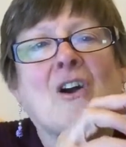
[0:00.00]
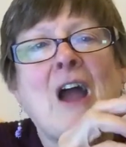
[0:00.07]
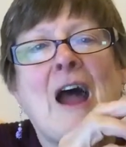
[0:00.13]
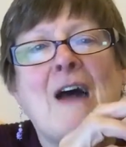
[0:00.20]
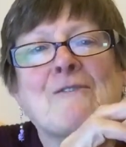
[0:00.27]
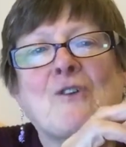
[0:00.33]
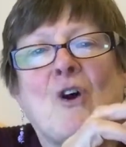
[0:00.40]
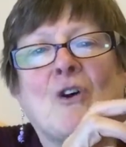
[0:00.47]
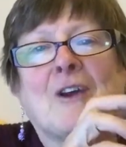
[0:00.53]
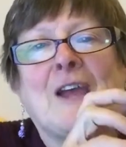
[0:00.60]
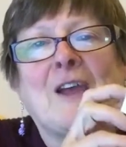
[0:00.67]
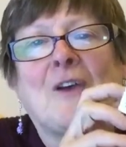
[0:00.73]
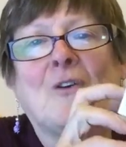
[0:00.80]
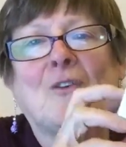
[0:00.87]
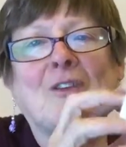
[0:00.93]
have got
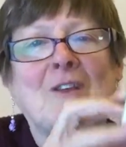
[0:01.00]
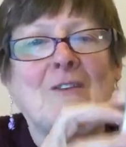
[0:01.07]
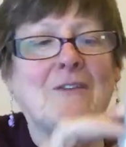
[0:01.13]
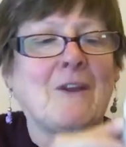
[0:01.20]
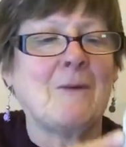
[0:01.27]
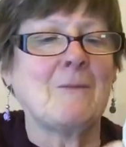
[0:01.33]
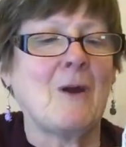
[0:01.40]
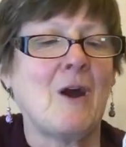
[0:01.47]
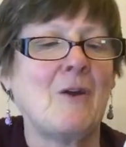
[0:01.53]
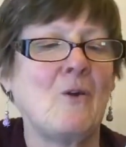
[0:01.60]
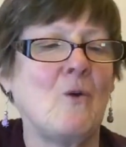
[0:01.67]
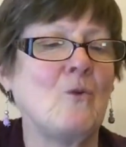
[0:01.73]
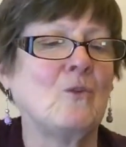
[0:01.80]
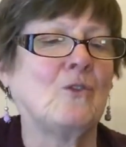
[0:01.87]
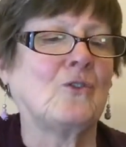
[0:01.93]
Giggles in them, and
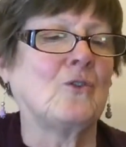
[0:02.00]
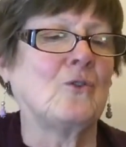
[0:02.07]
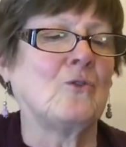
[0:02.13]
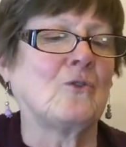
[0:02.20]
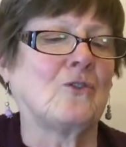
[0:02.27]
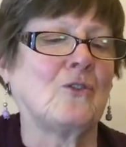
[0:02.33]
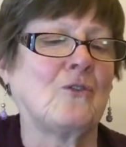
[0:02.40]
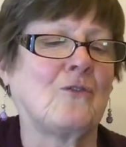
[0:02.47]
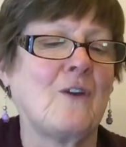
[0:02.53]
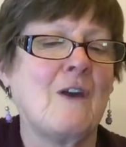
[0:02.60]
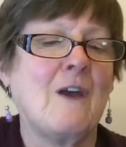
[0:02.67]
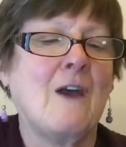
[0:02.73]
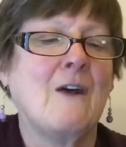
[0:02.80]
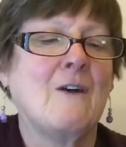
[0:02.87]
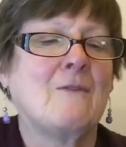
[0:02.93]
all sorts of.
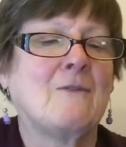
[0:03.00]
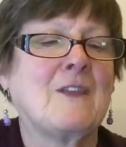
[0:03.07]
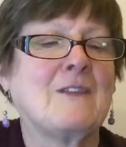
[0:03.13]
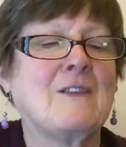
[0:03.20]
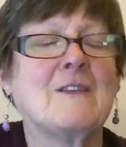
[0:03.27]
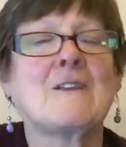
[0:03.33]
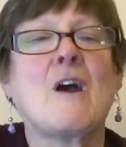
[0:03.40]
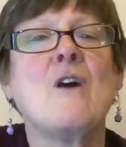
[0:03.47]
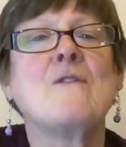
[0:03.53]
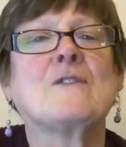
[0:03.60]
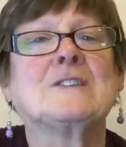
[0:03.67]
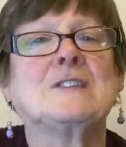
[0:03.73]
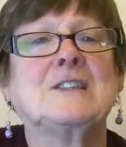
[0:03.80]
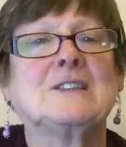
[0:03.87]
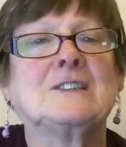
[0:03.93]
This is over
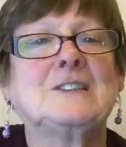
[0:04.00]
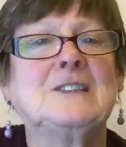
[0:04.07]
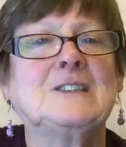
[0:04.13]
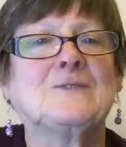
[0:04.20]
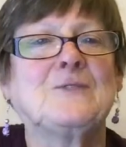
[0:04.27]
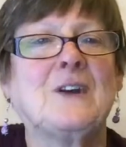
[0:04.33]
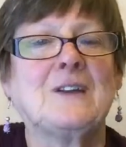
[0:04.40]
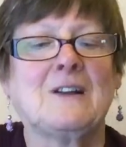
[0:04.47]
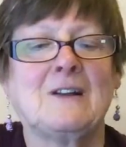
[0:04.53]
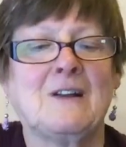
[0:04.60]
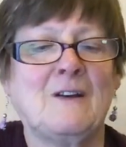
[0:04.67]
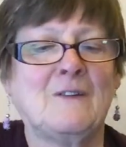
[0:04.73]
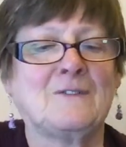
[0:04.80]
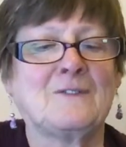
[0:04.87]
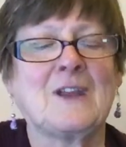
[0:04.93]
60s fun and
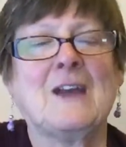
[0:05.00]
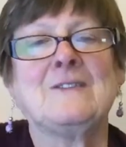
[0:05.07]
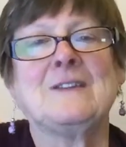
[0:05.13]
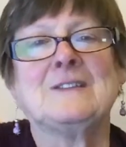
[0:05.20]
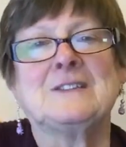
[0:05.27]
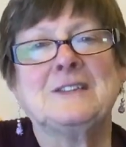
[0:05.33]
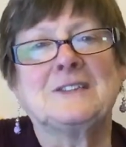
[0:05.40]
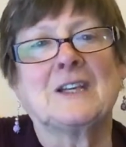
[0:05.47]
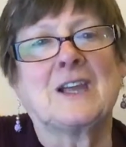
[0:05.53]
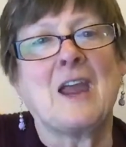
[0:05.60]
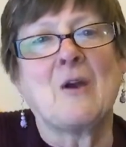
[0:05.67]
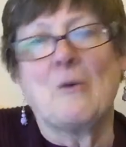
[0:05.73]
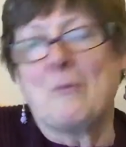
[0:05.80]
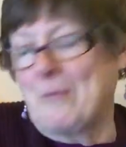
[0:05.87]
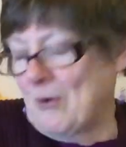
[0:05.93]
laughter, and this is a
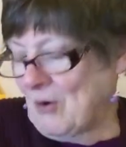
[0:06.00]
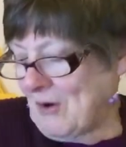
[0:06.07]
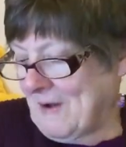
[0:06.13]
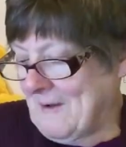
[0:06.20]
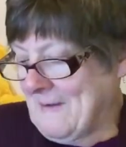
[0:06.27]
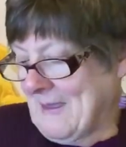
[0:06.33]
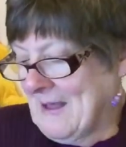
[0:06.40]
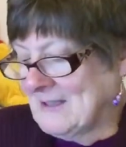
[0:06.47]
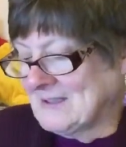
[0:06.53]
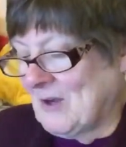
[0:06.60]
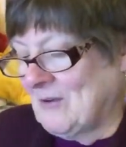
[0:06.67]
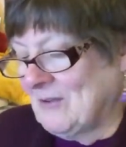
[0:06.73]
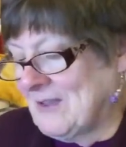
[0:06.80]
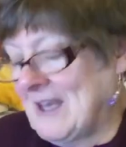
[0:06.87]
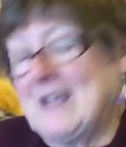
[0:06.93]
giggle book. So
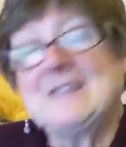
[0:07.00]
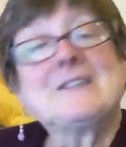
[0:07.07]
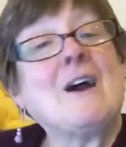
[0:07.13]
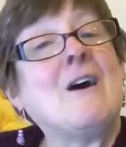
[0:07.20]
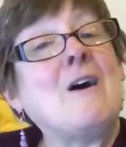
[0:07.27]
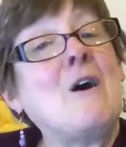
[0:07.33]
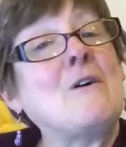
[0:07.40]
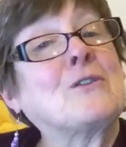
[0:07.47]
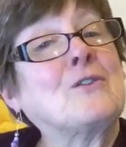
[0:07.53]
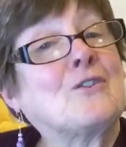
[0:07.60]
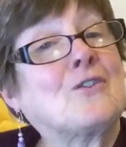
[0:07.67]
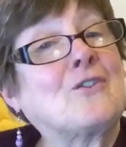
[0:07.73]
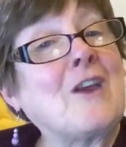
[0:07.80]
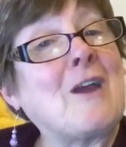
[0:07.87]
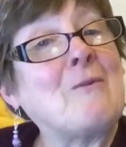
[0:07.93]
these are to
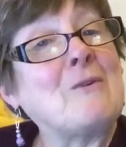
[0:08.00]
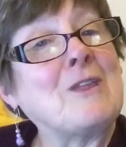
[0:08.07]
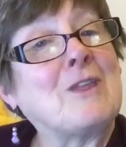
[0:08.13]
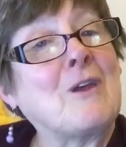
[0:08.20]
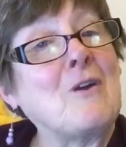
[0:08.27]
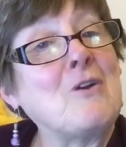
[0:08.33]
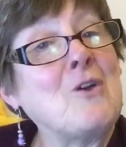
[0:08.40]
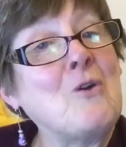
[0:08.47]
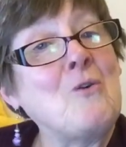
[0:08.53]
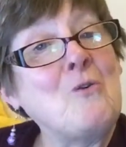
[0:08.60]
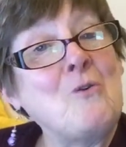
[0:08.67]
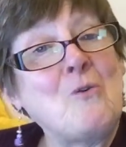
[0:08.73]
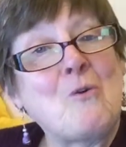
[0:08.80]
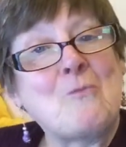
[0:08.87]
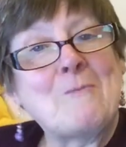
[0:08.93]
share with
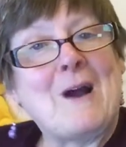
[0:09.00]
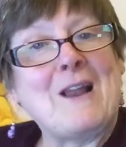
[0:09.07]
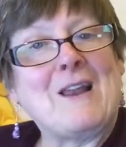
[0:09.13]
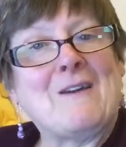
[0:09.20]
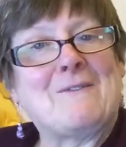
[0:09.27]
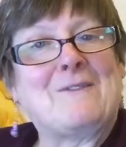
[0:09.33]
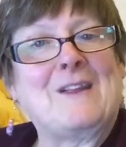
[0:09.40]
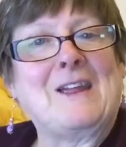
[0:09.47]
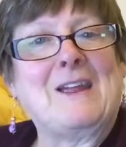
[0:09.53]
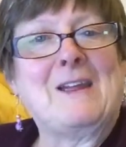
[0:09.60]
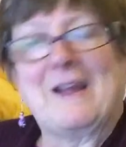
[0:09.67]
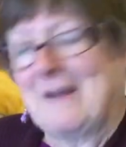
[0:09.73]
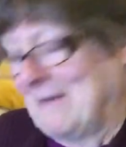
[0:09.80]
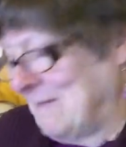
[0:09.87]
you, my lovely